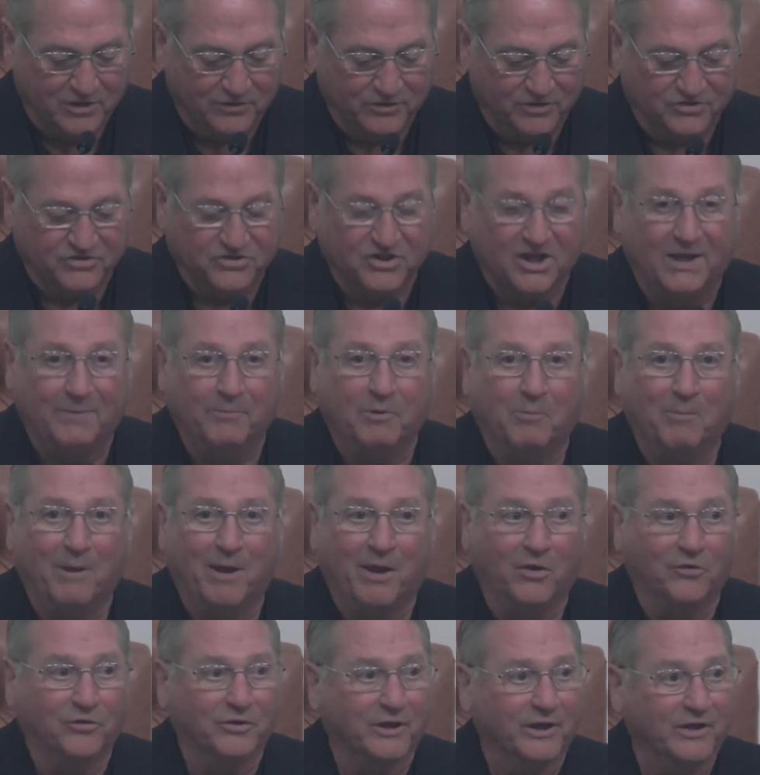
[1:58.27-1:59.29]
the same
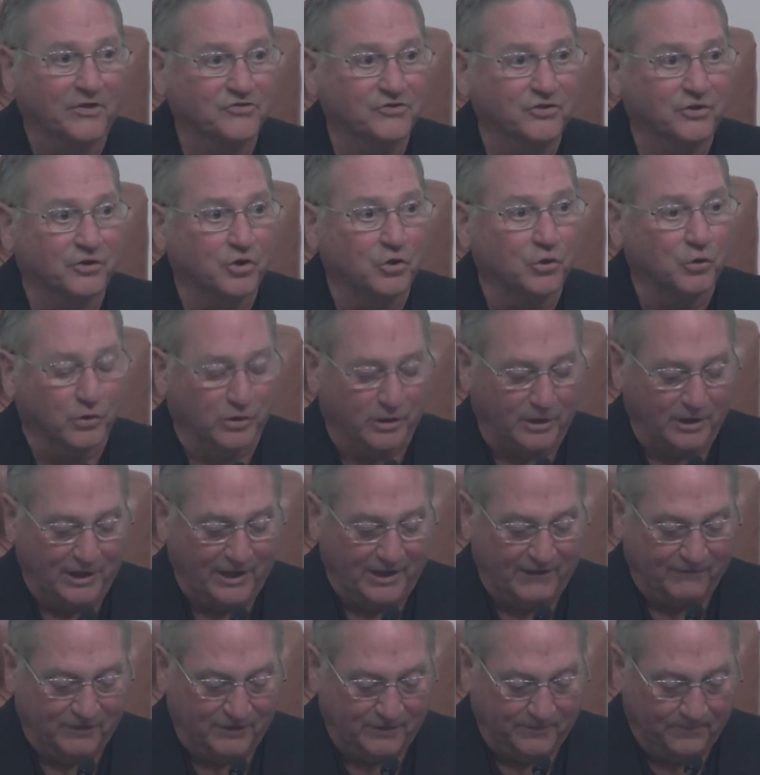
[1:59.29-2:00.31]
amount as the current
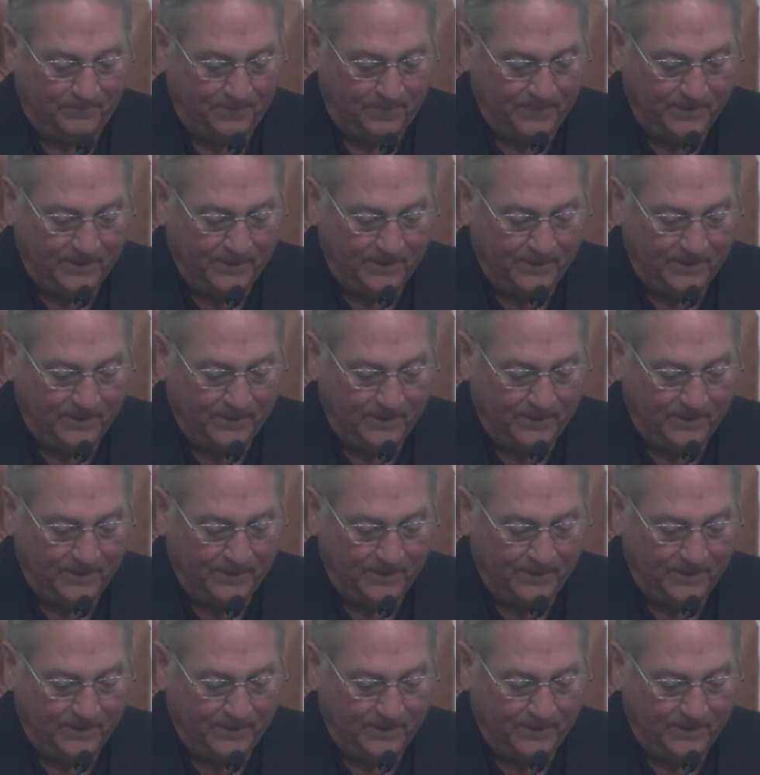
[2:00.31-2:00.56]
levy.